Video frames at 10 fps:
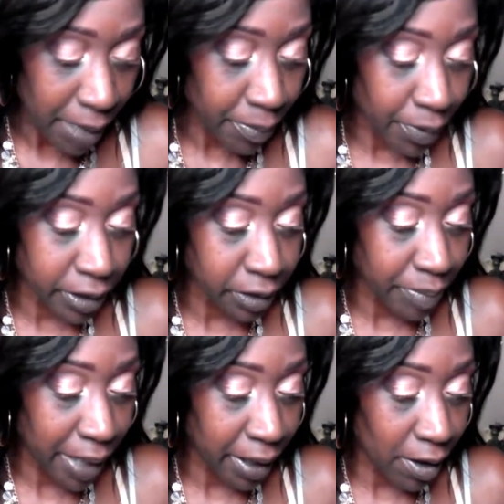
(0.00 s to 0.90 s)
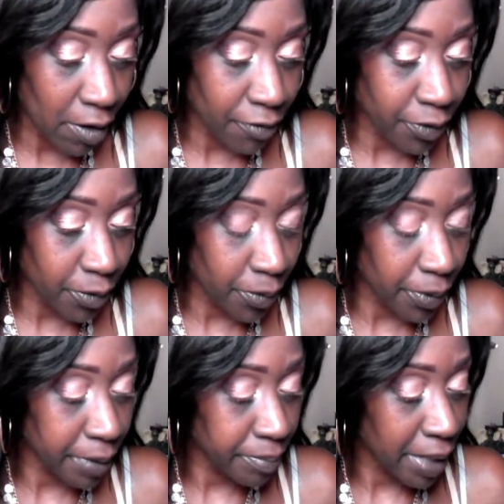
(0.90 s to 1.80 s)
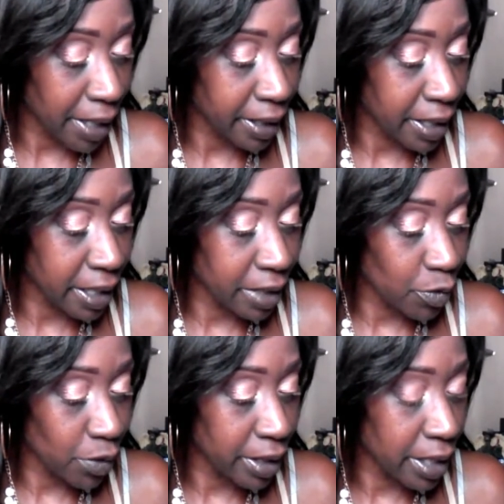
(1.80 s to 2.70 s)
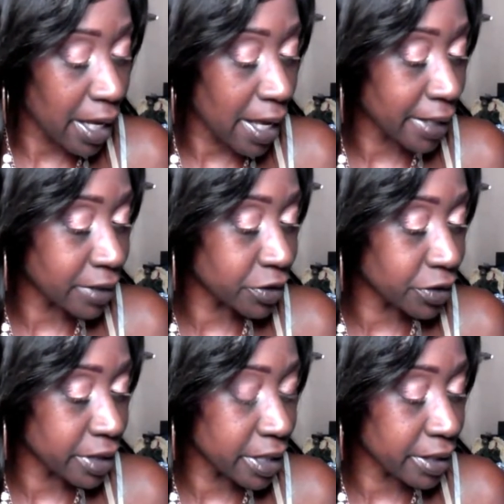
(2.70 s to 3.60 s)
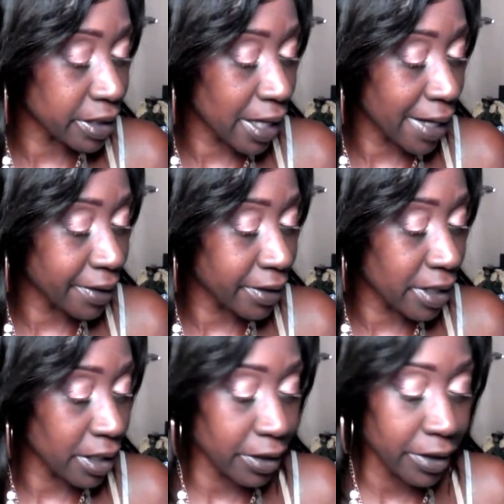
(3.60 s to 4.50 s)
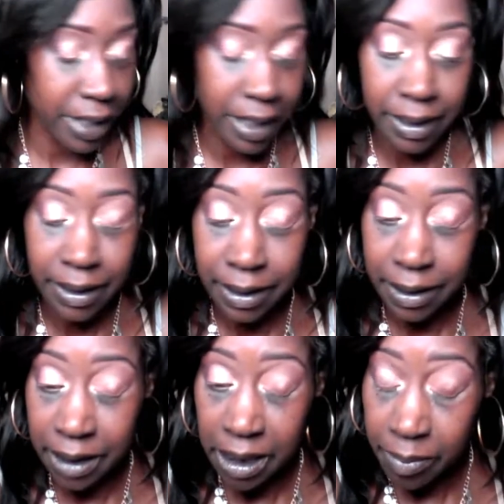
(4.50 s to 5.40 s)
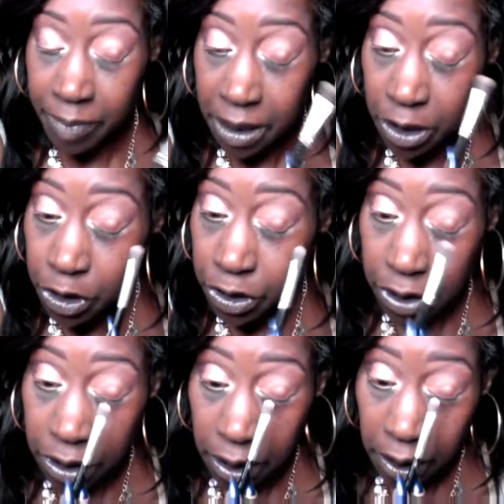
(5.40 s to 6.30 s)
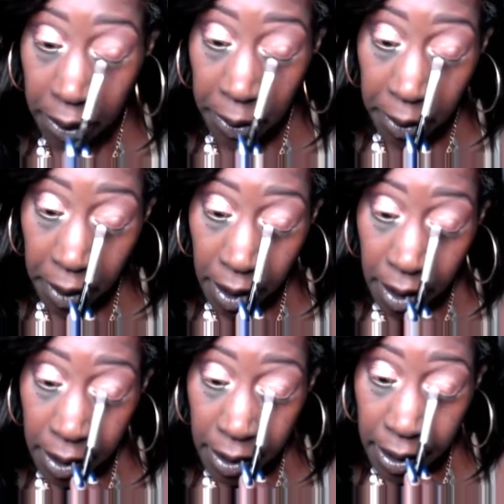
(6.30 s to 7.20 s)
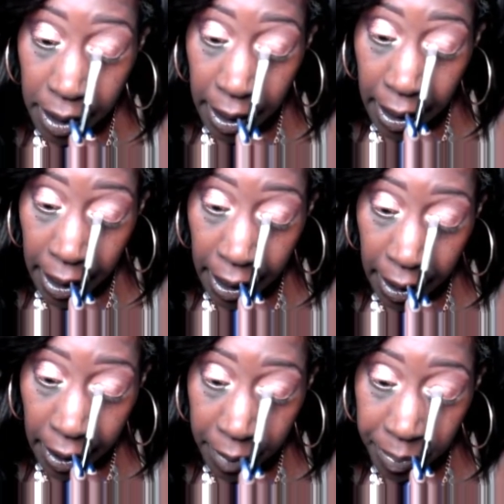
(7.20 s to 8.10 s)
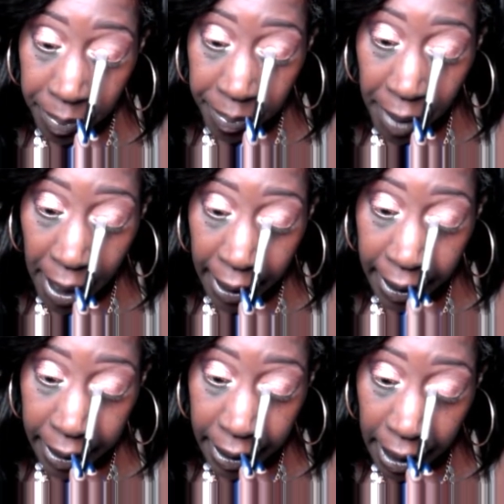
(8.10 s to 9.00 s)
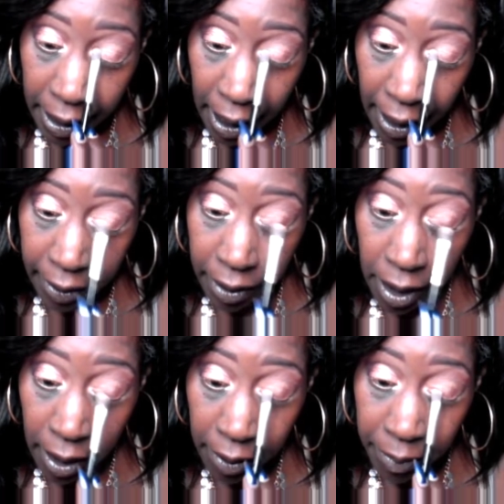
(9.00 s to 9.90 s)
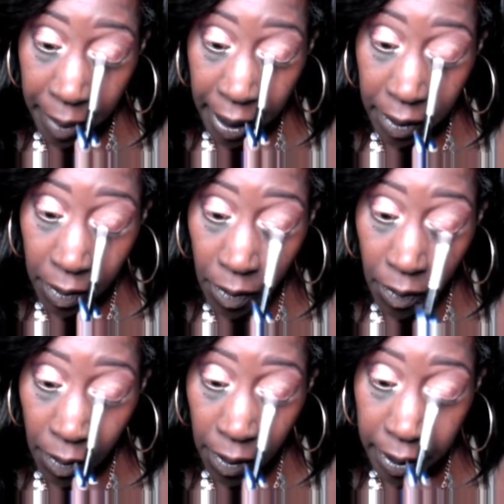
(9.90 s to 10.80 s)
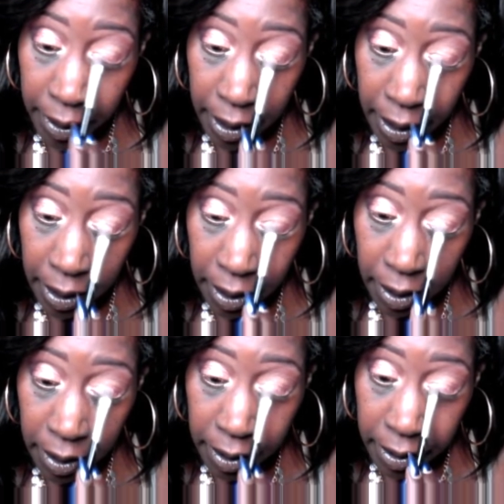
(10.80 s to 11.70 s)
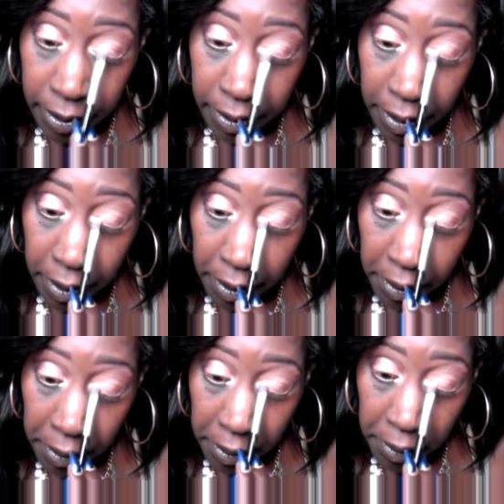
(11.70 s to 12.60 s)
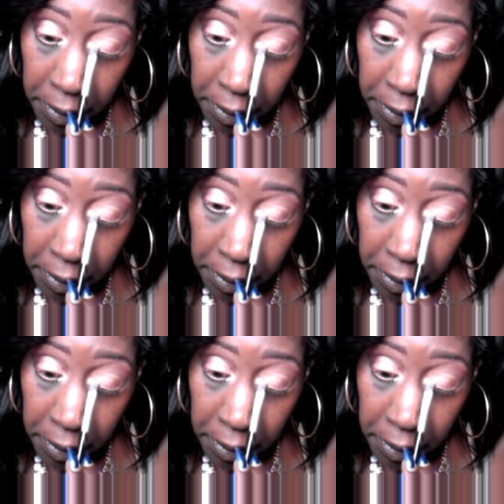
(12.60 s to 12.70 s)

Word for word: Wiping my brush back off, going back in with, actually the lighter color is cinnamon sugar. And packing that lighter color back on and